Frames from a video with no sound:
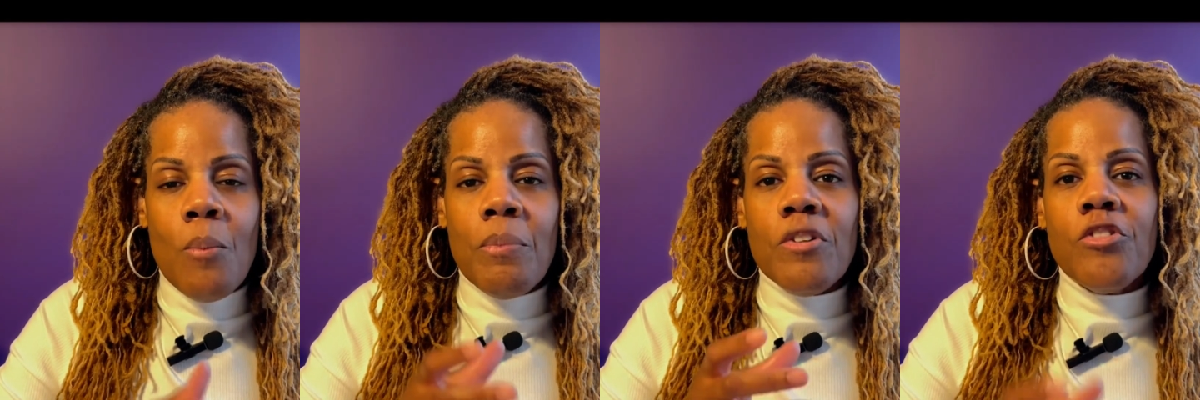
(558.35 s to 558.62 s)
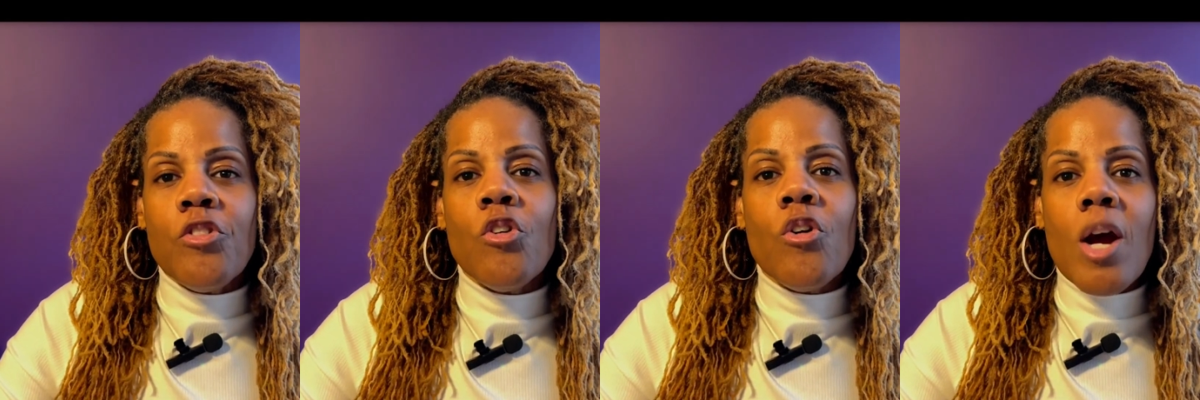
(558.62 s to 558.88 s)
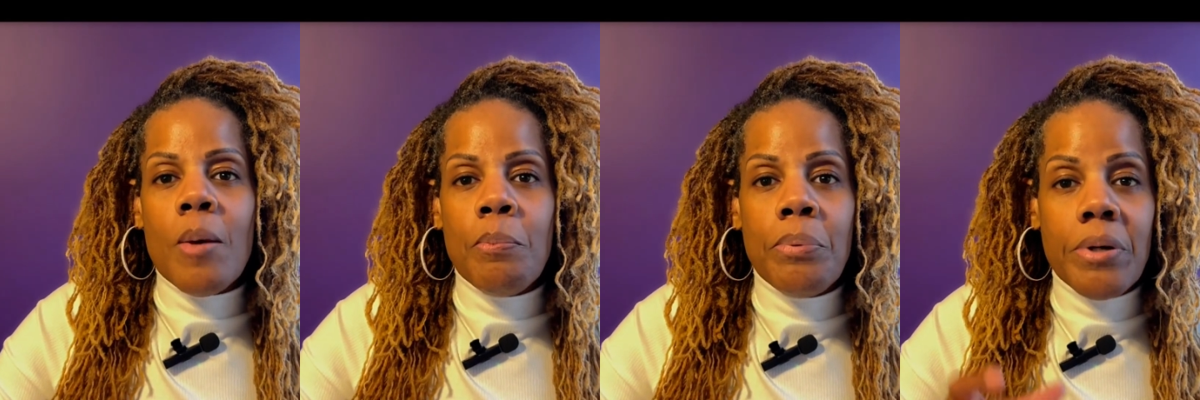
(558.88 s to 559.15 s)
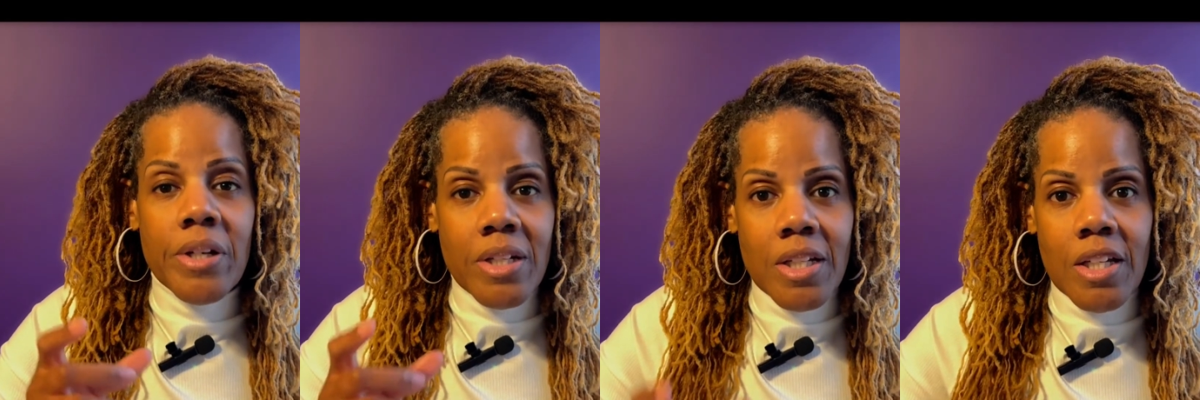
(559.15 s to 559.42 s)
Before I
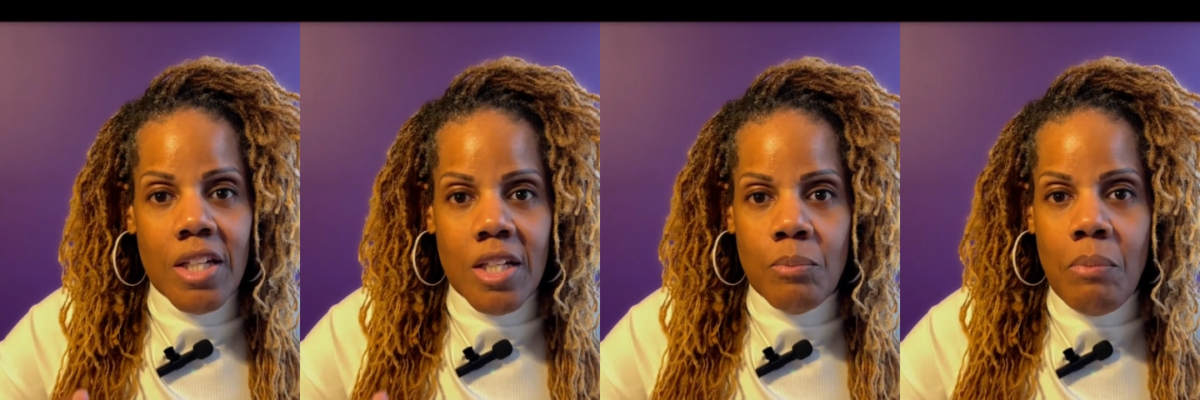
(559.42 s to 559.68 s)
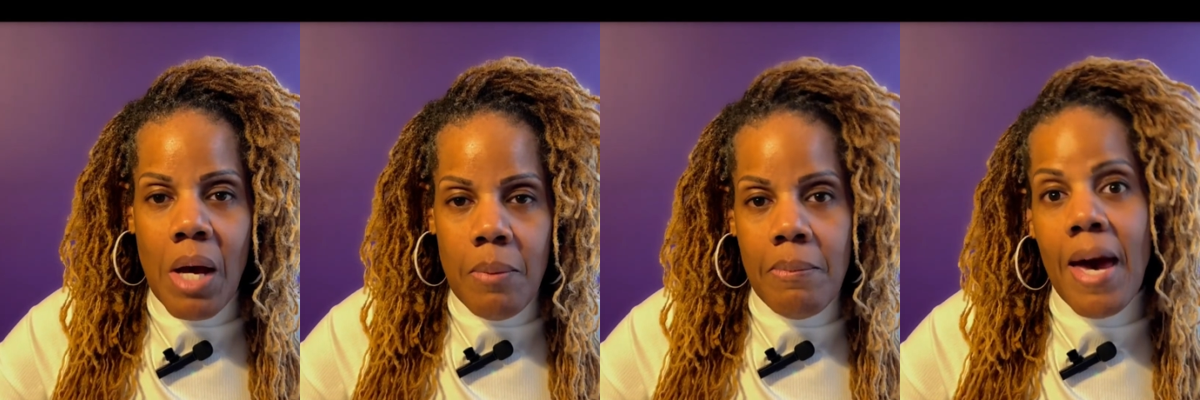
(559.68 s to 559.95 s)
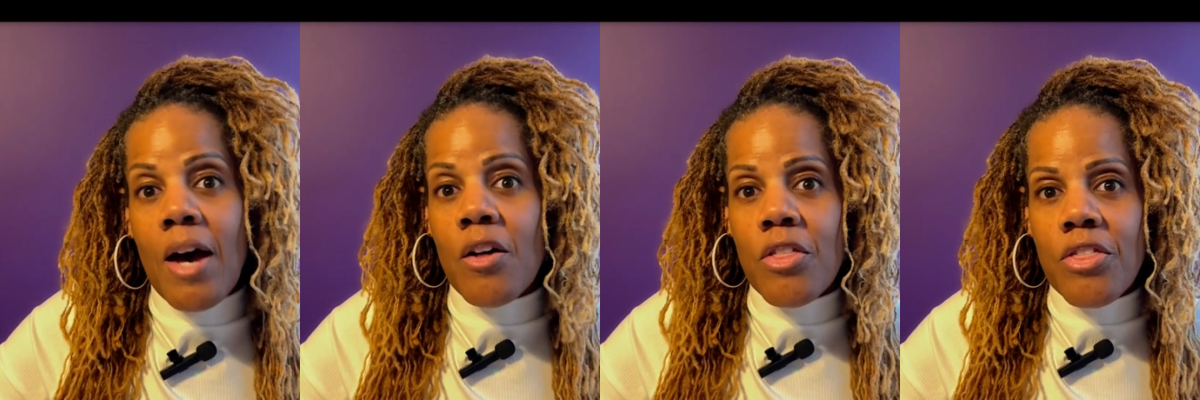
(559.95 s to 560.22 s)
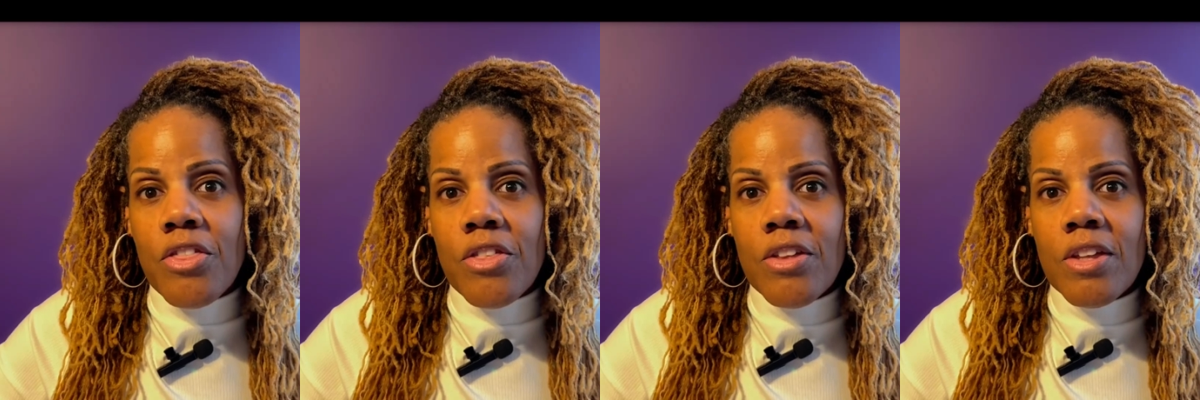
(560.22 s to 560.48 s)
put it in my mouth,
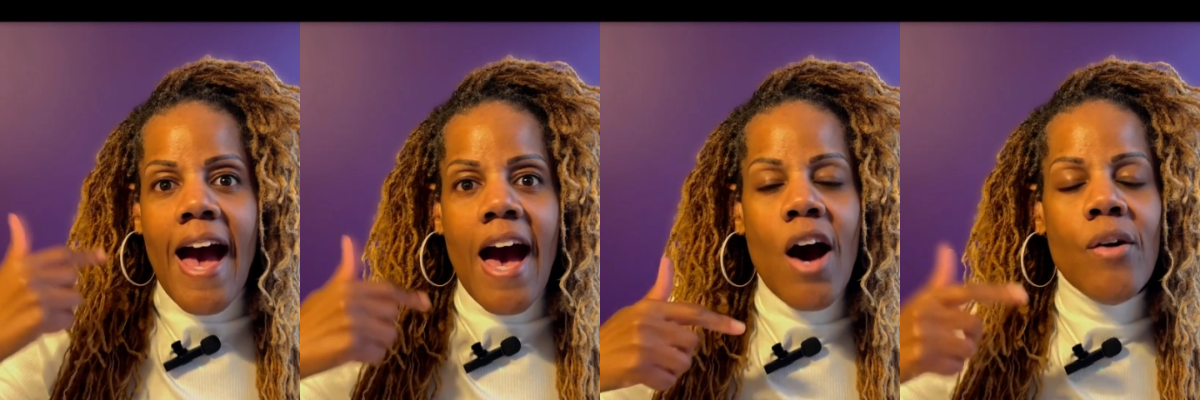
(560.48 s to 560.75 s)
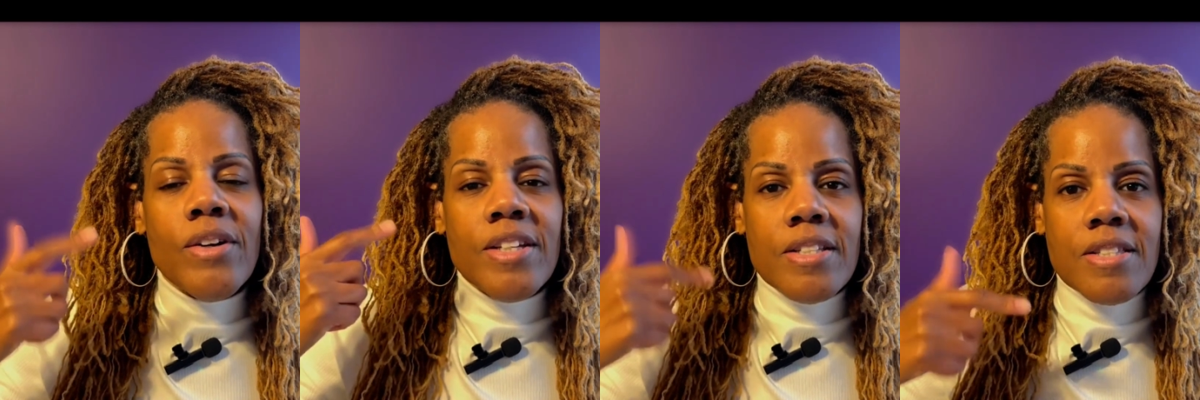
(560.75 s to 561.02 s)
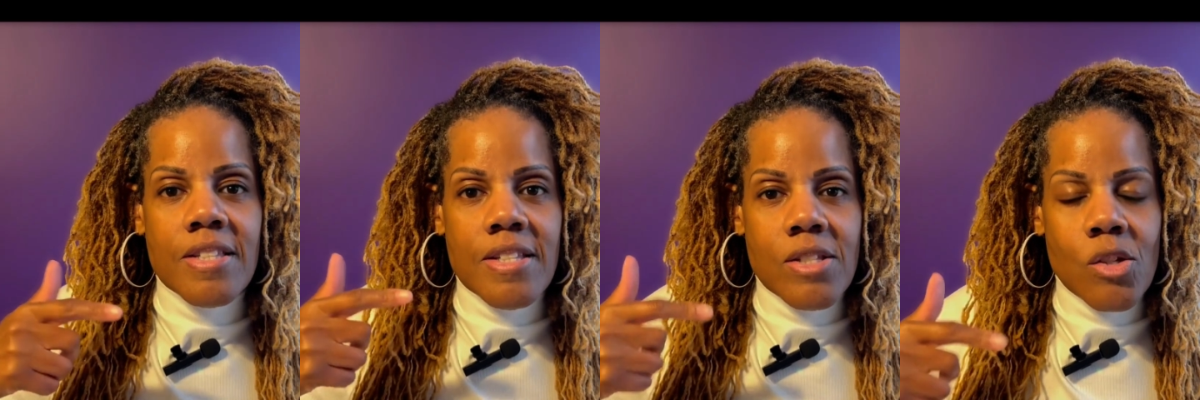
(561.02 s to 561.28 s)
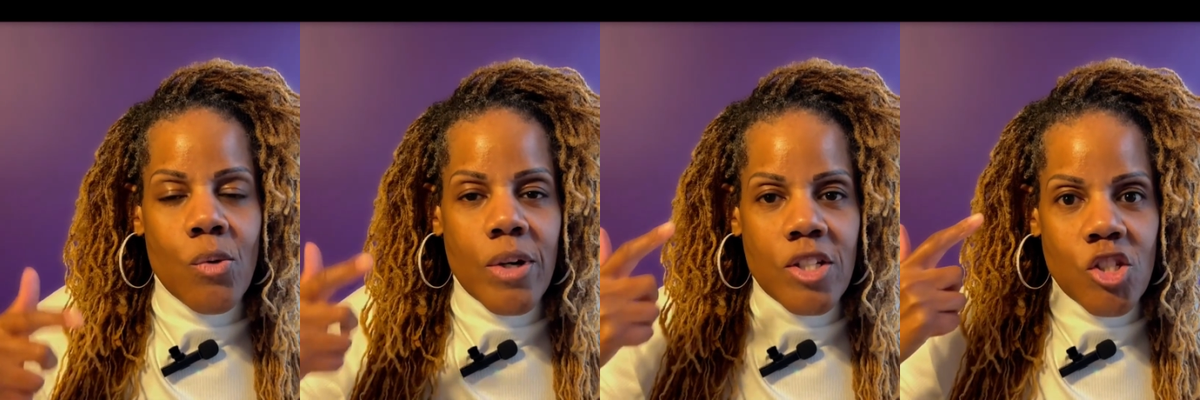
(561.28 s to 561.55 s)
how is
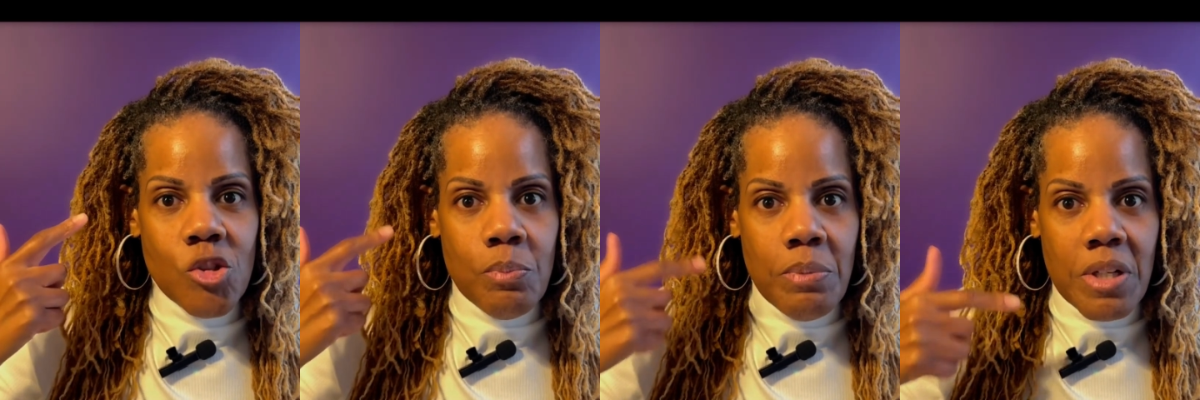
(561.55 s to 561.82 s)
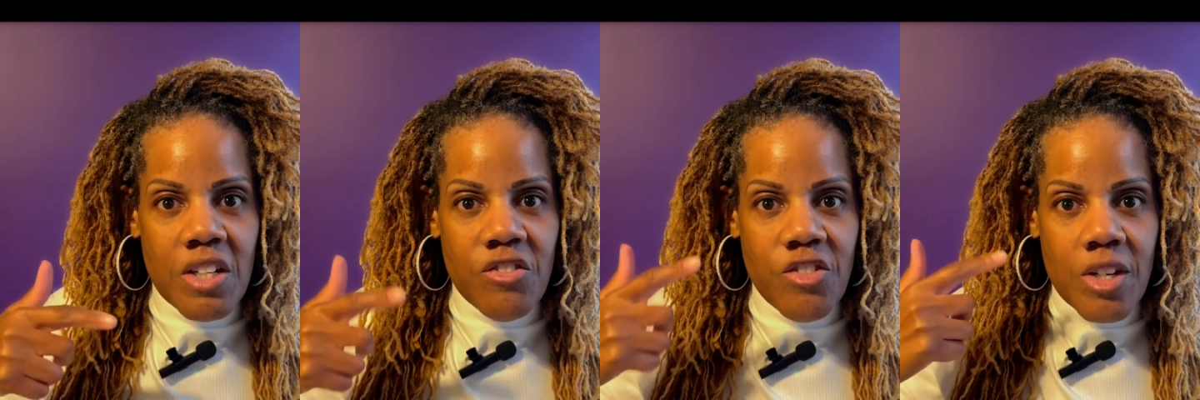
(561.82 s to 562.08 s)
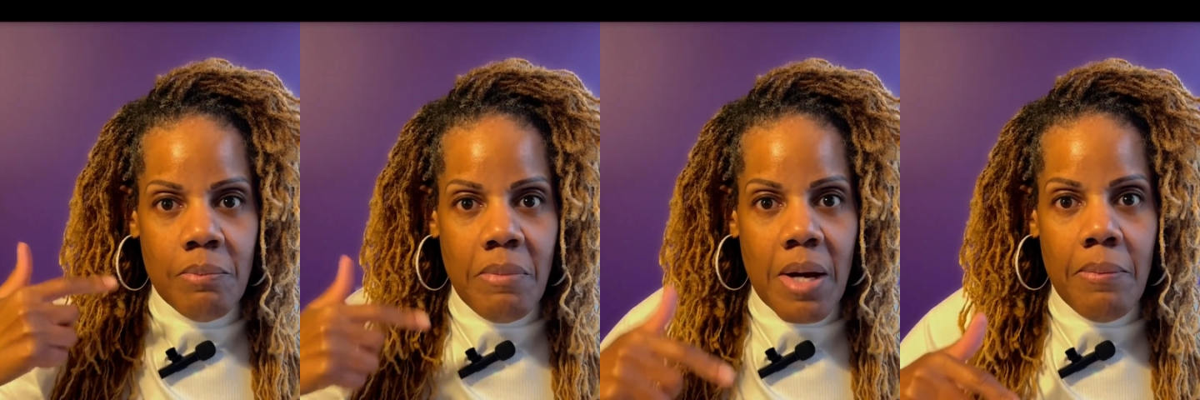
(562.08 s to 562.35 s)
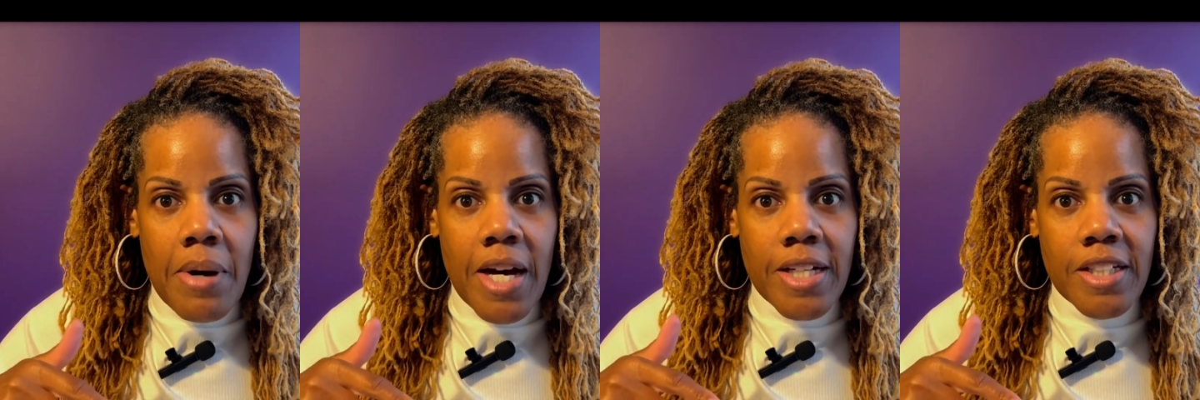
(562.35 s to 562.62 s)
this going to benefit my
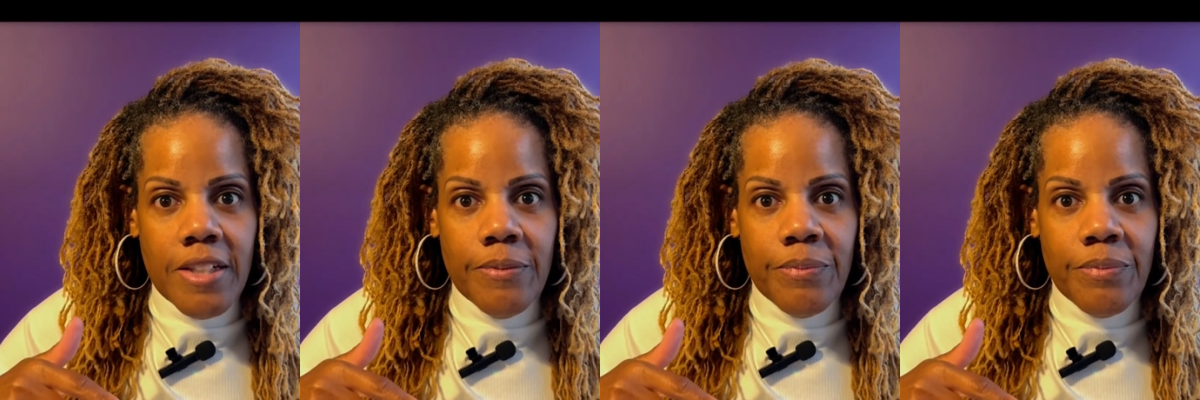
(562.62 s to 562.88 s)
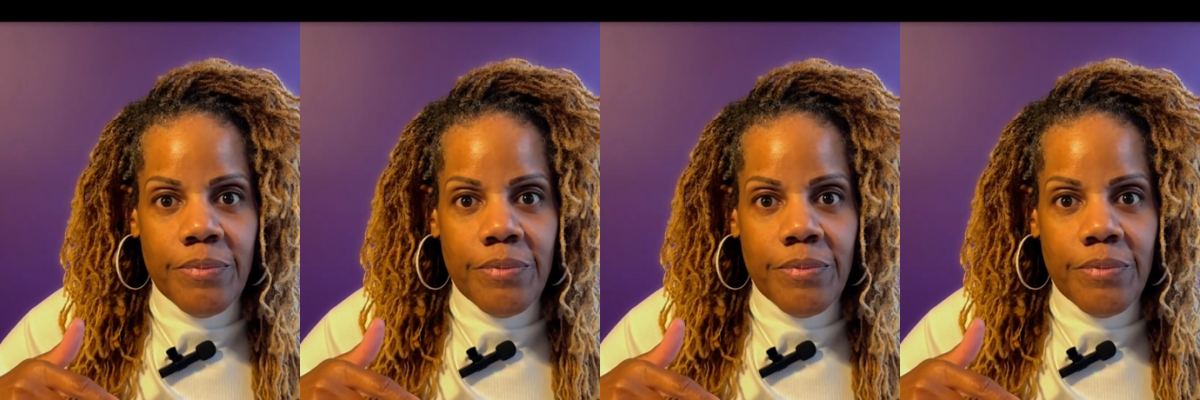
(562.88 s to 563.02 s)
body?